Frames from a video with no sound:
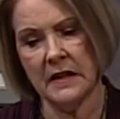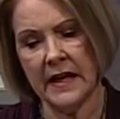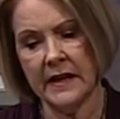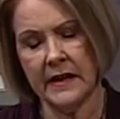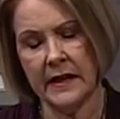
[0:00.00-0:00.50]

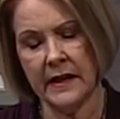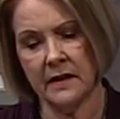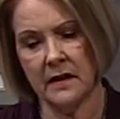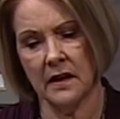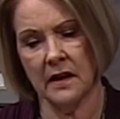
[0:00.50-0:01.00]

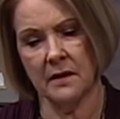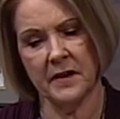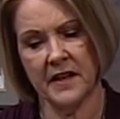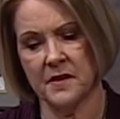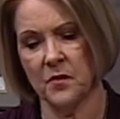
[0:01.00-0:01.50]
likening uh,
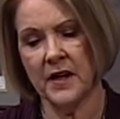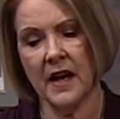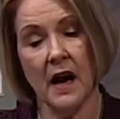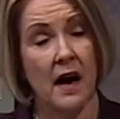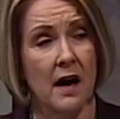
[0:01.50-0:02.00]
because
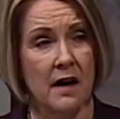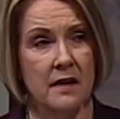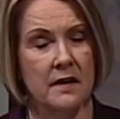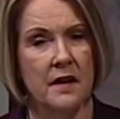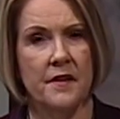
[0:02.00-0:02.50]
we
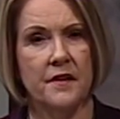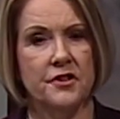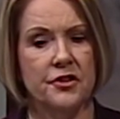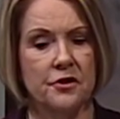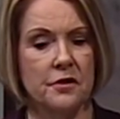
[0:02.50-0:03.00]
are the
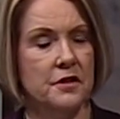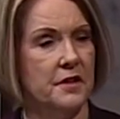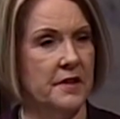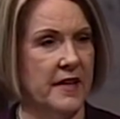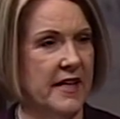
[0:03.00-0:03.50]

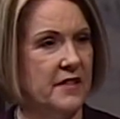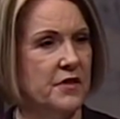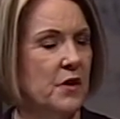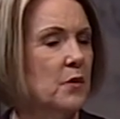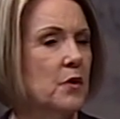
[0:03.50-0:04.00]
church
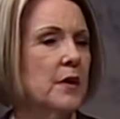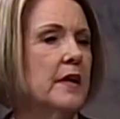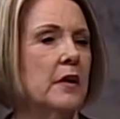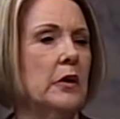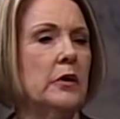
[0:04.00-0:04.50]
is so
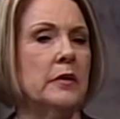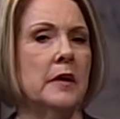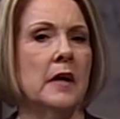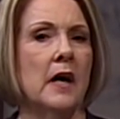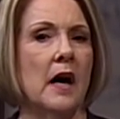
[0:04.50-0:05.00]
critical
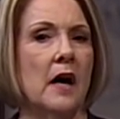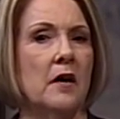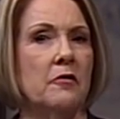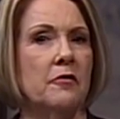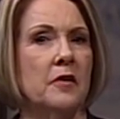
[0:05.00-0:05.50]

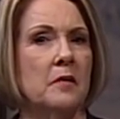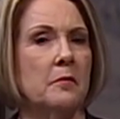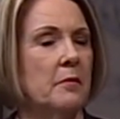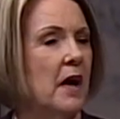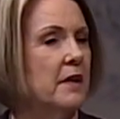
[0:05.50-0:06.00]
of
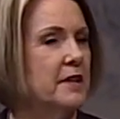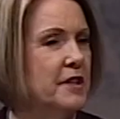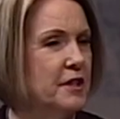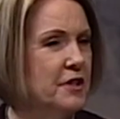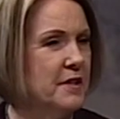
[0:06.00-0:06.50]

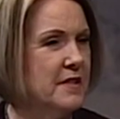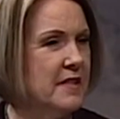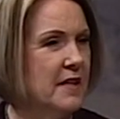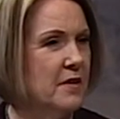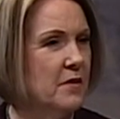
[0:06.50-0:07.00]

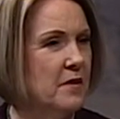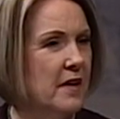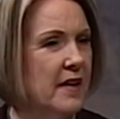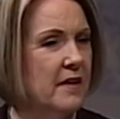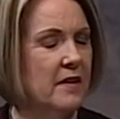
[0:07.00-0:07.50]
politicians, and,
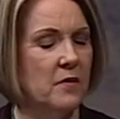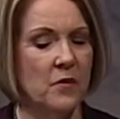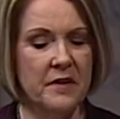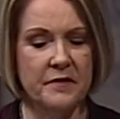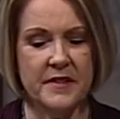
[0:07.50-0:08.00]
and
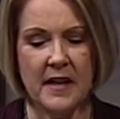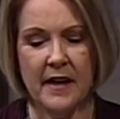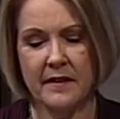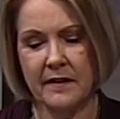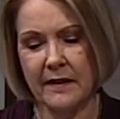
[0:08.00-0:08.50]
we've
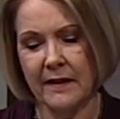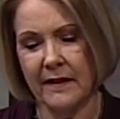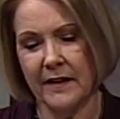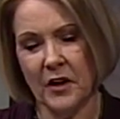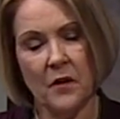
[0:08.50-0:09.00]
said,
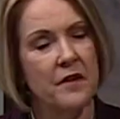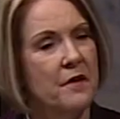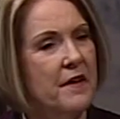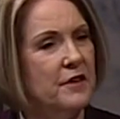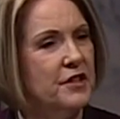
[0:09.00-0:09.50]
you know,
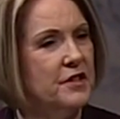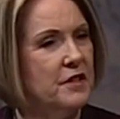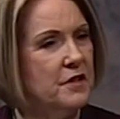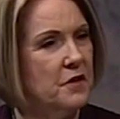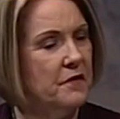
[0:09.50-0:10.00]
they're there just
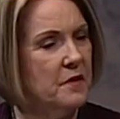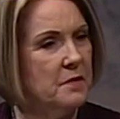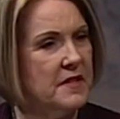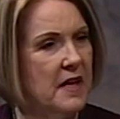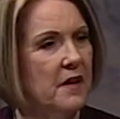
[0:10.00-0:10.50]
to serve
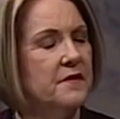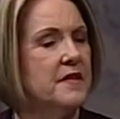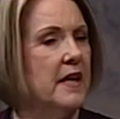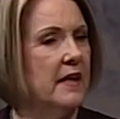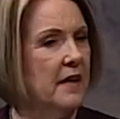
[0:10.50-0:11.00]
themselves.
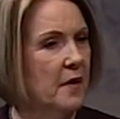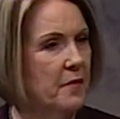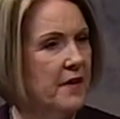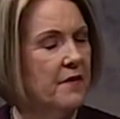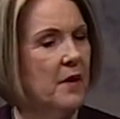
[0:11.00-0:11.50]
They get
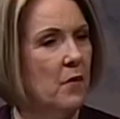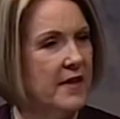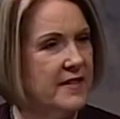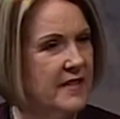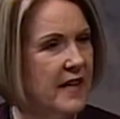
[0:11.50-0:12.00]
up there, they
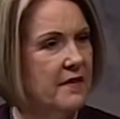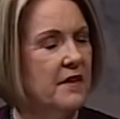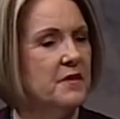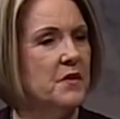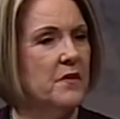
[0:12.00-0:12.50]
want to stay
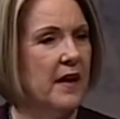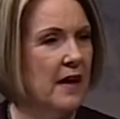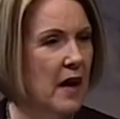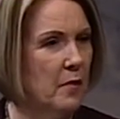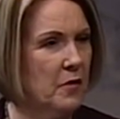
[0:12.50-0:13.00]
there, so they
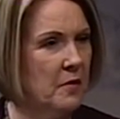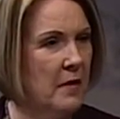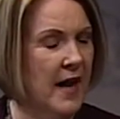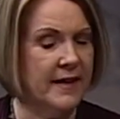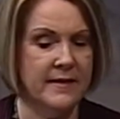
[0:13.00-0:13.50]

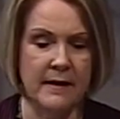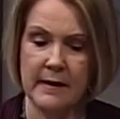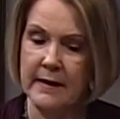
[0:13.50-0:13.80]
compromise.